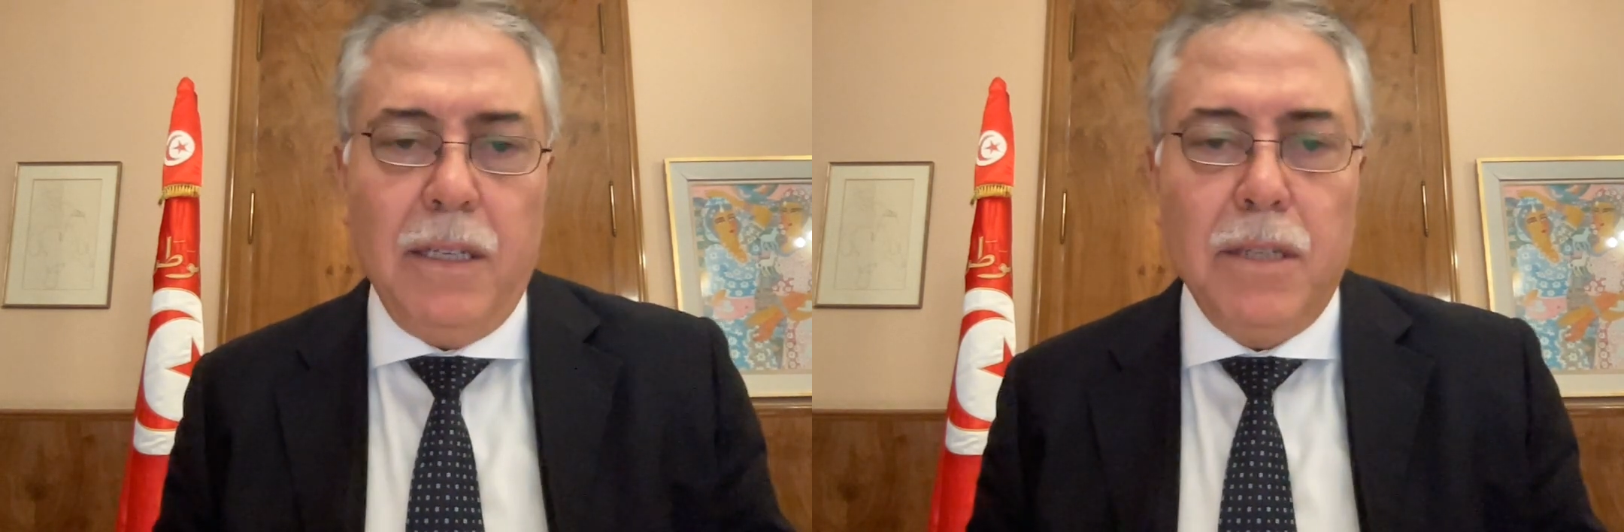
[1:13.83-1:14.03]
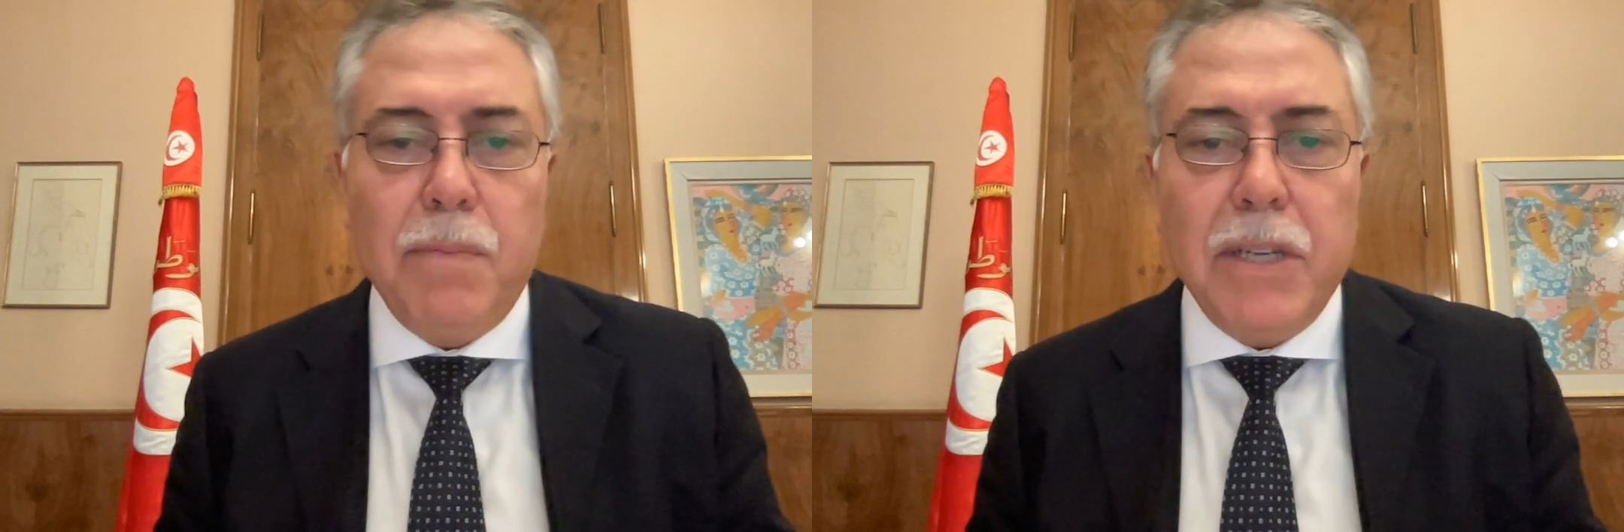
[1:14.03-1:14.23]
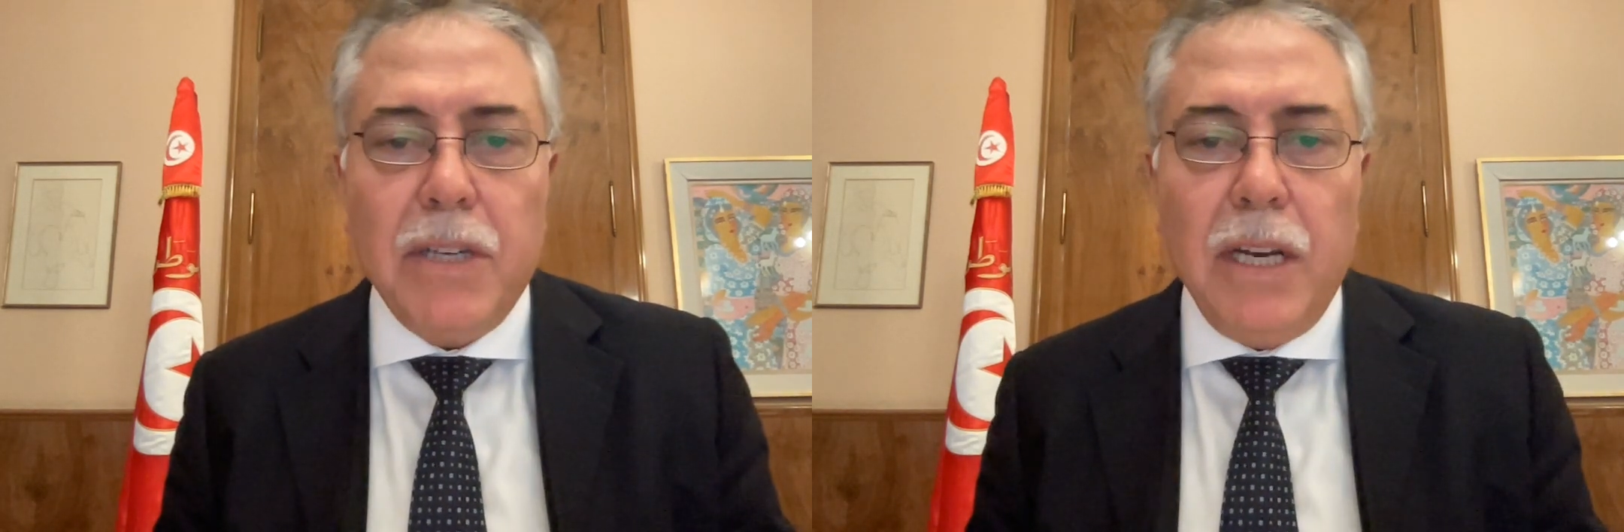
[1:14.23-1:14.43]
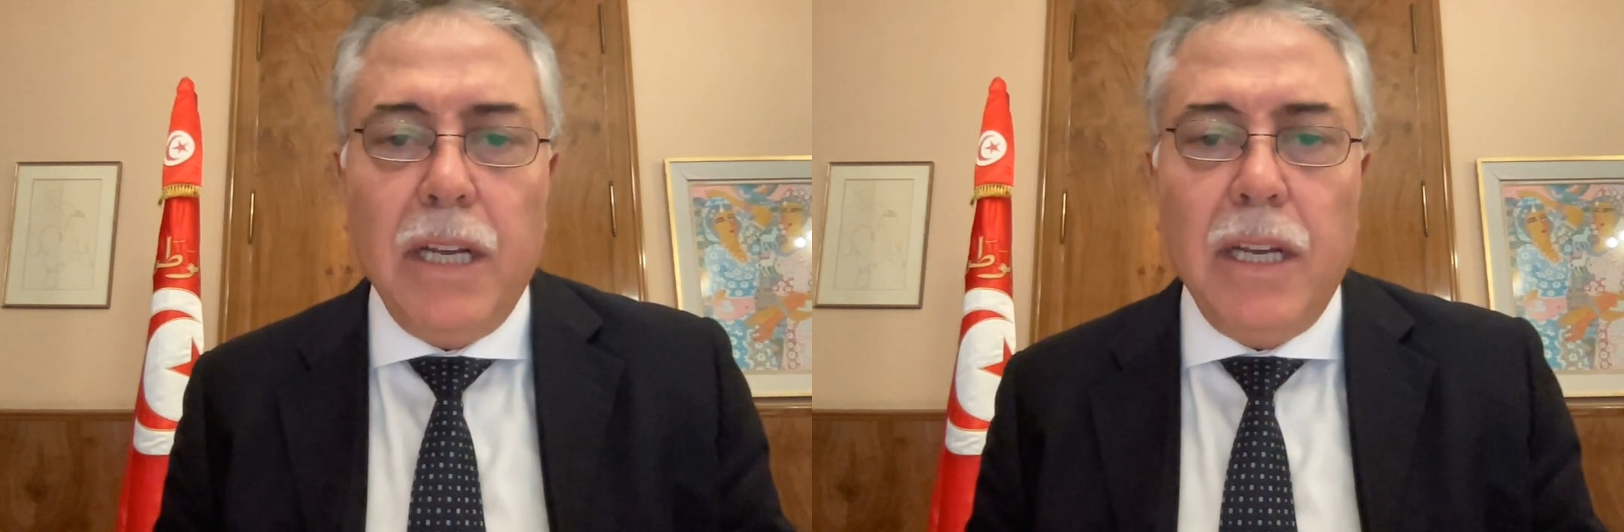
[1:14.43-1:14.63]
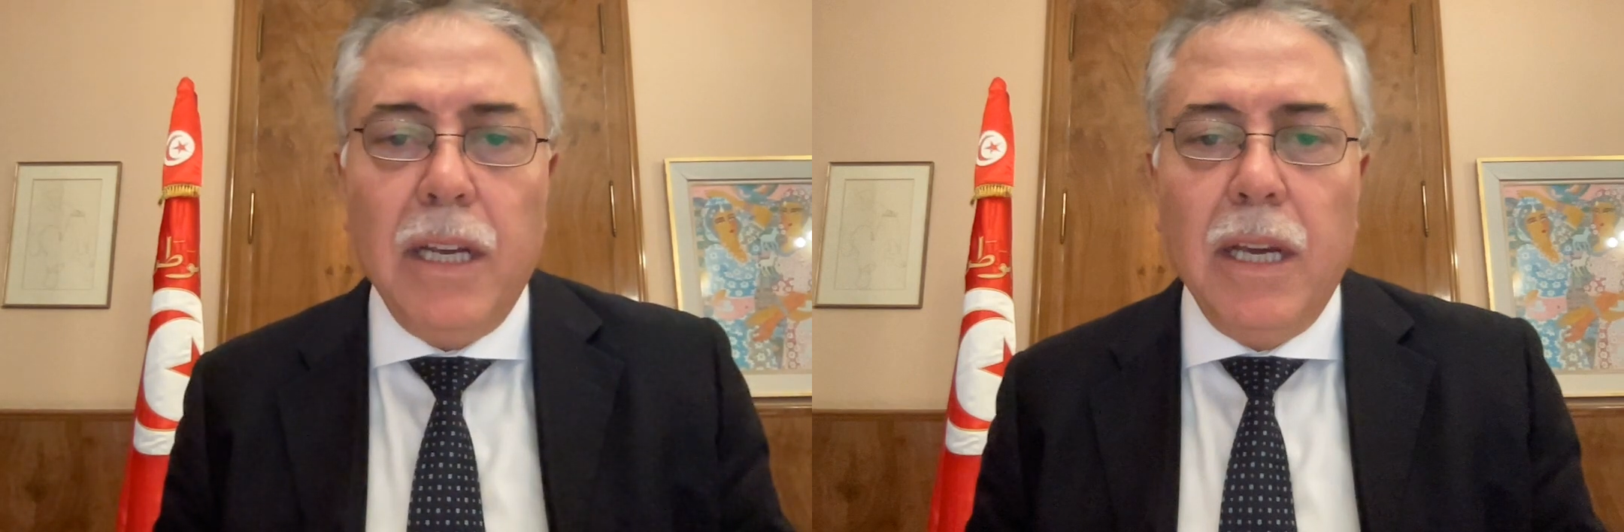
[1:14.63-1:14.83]

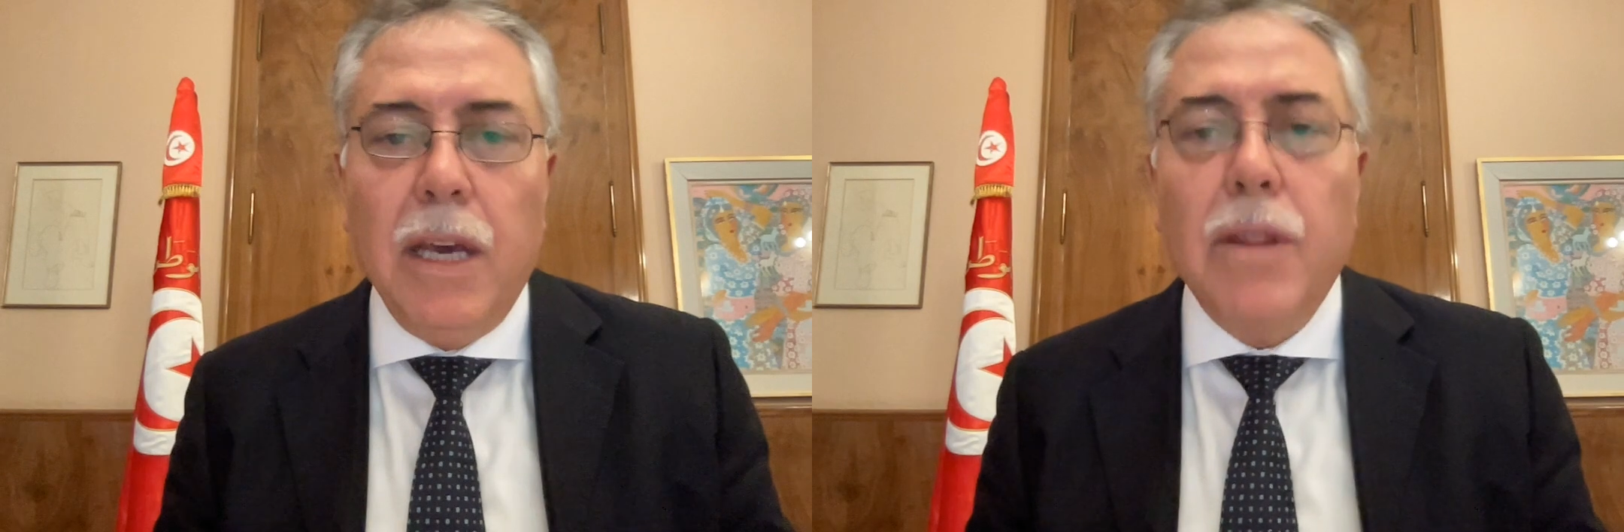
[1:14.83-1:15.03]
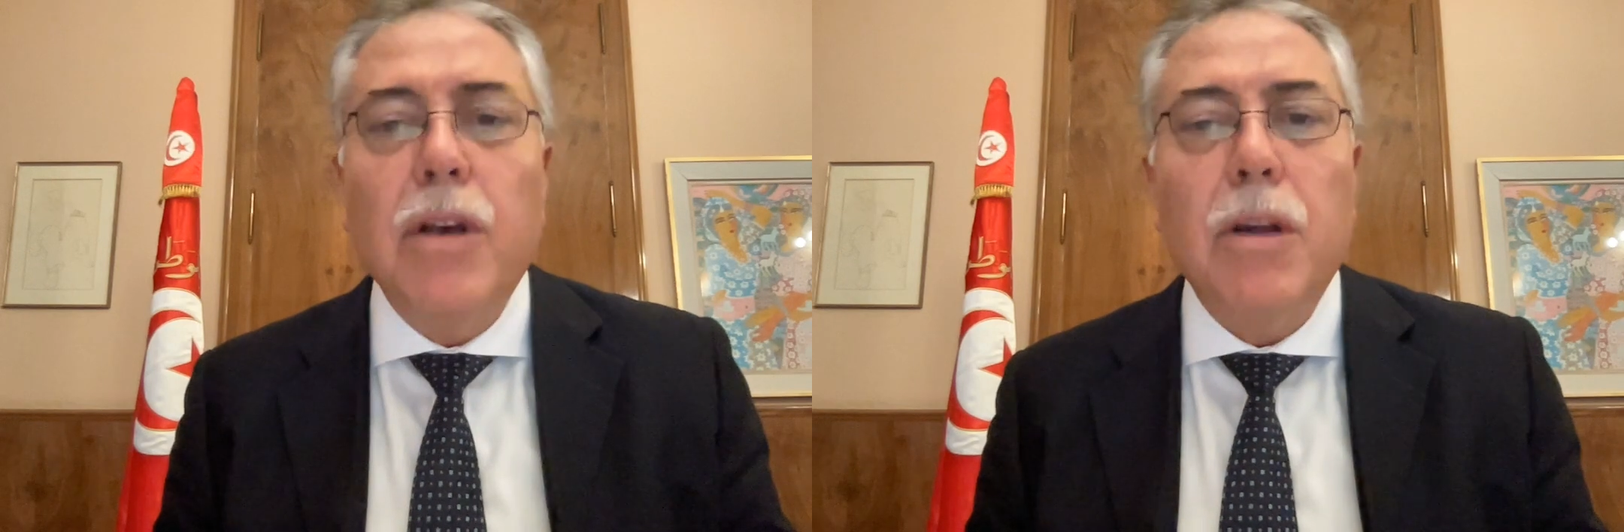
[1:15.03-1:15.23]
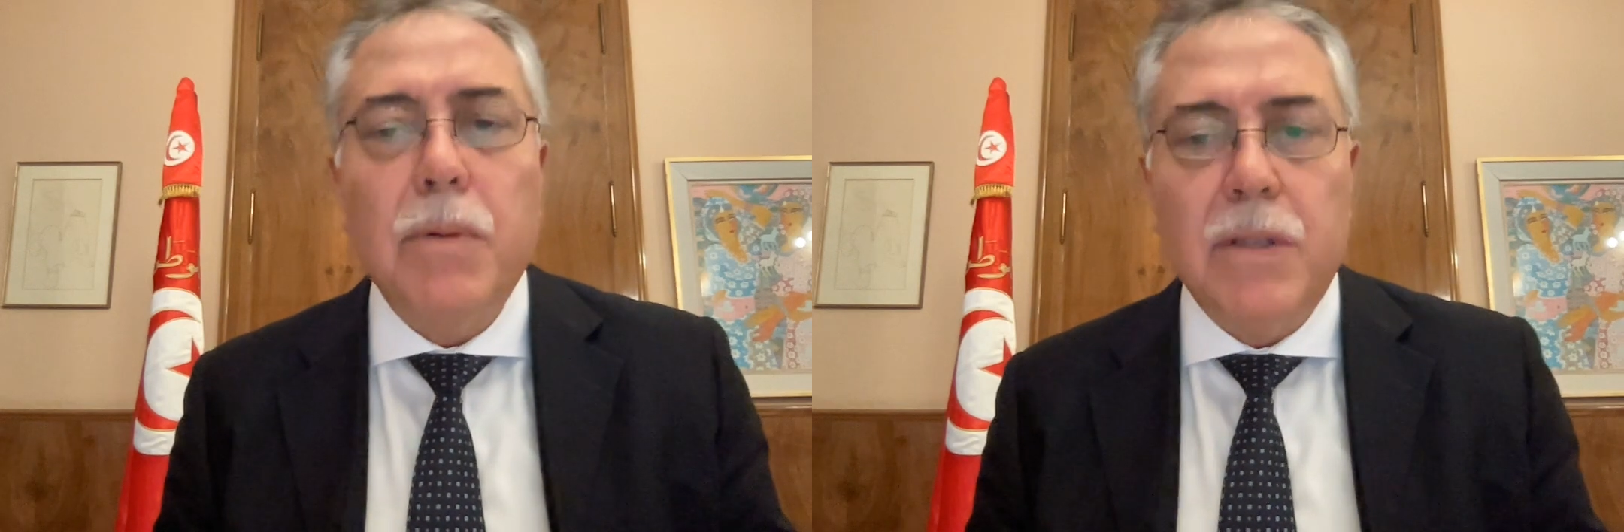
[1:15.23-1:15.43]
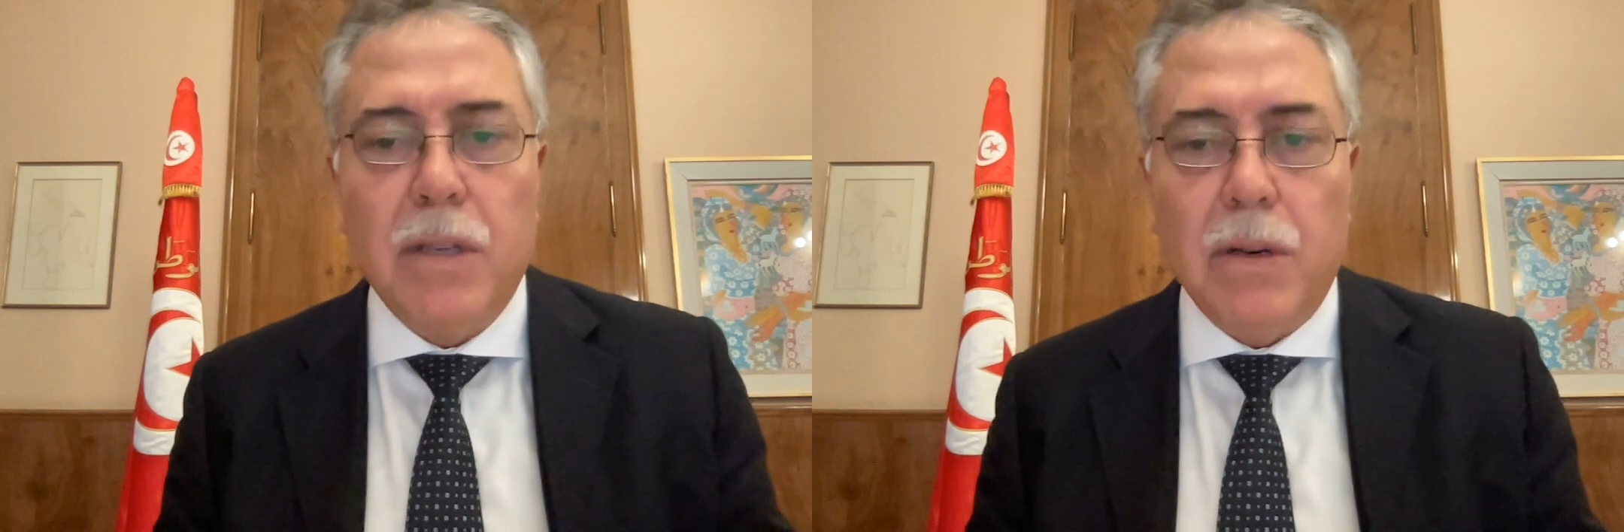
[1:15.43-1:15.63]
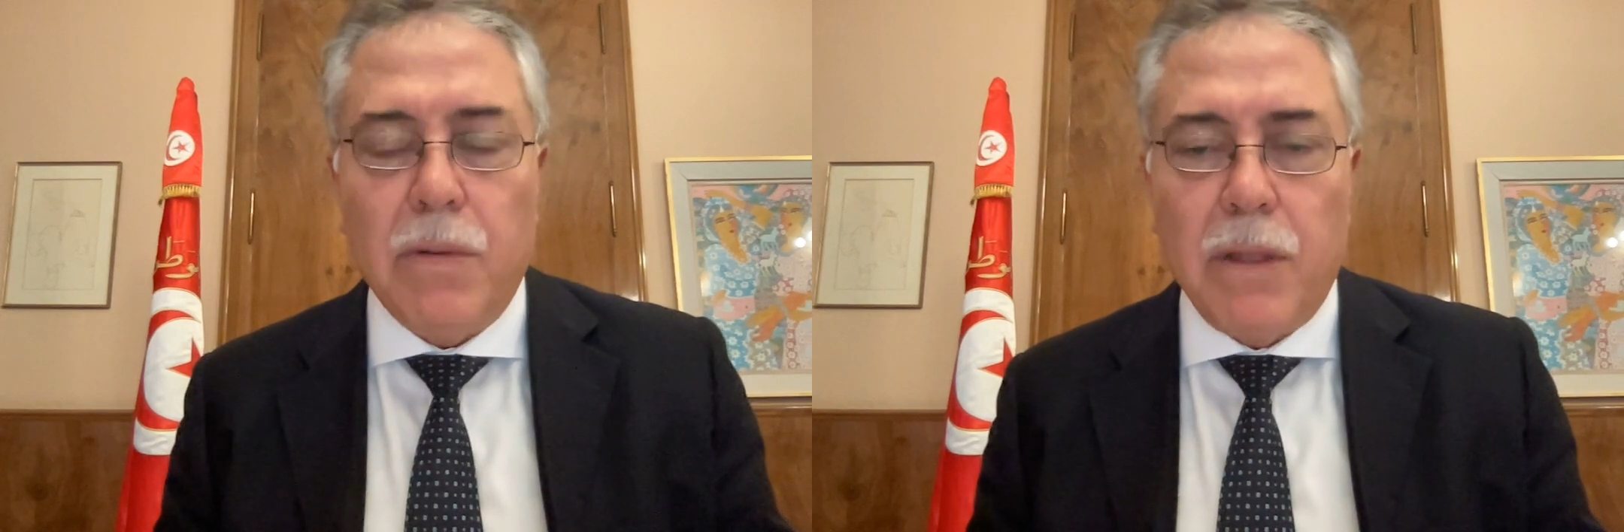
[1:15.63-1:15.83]
especially in the global
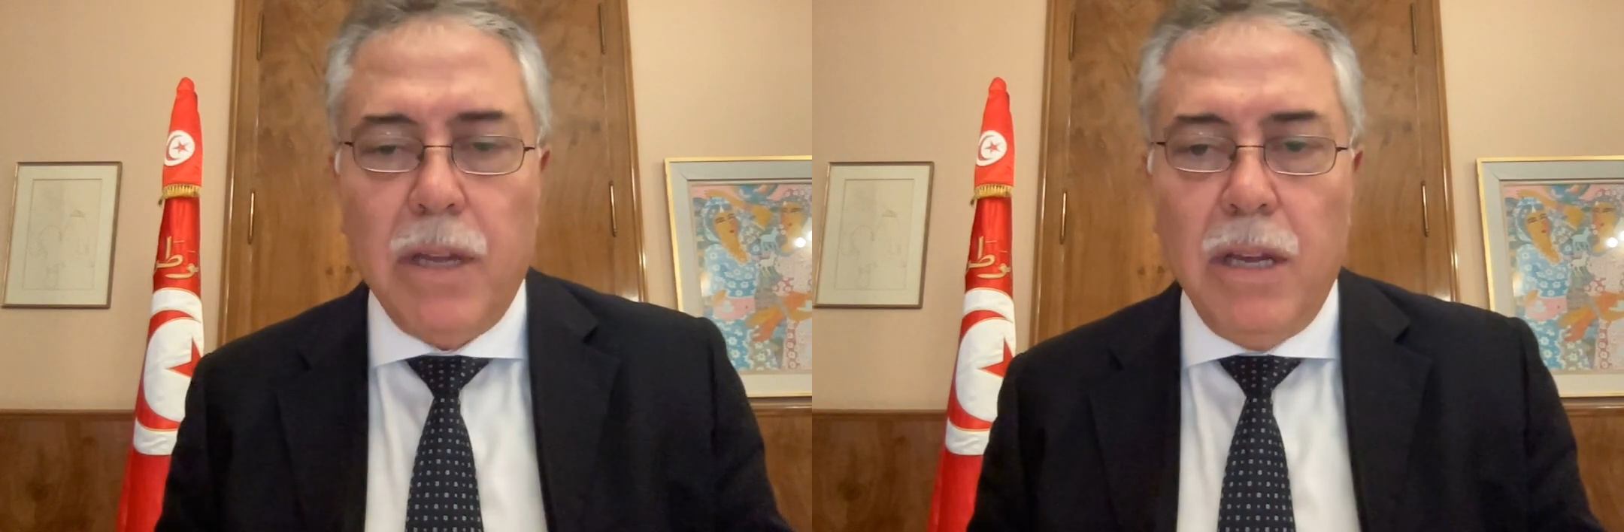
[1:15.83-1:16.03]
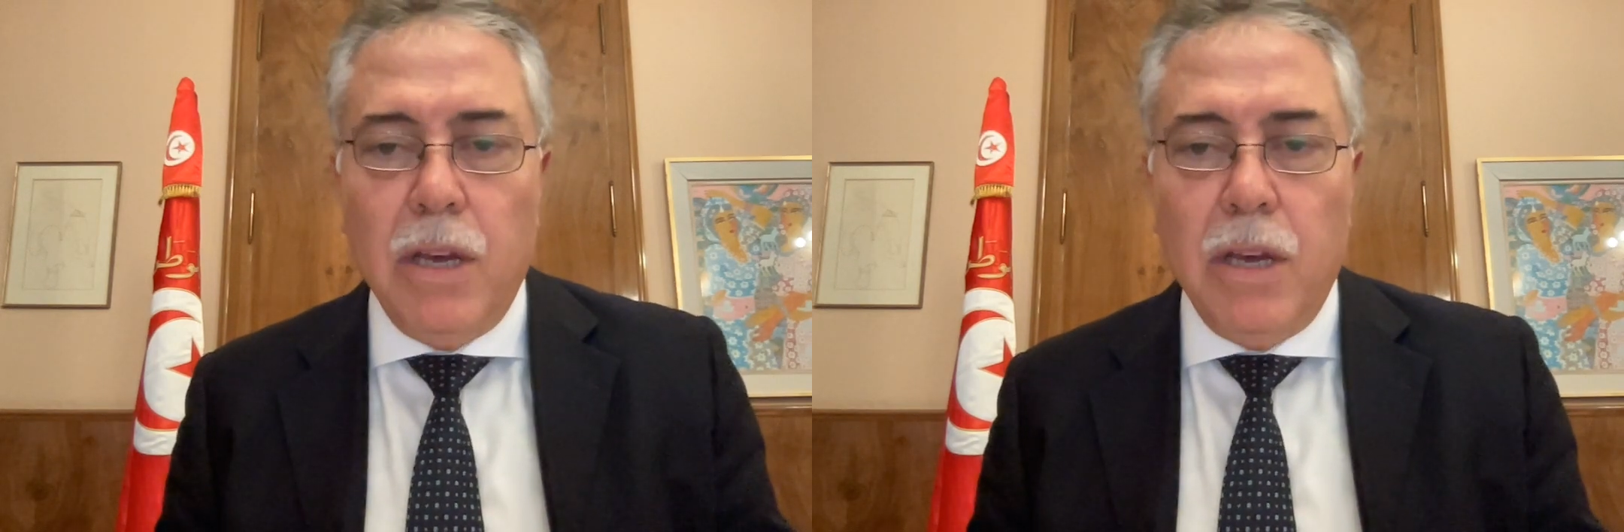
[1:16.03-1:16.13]
south.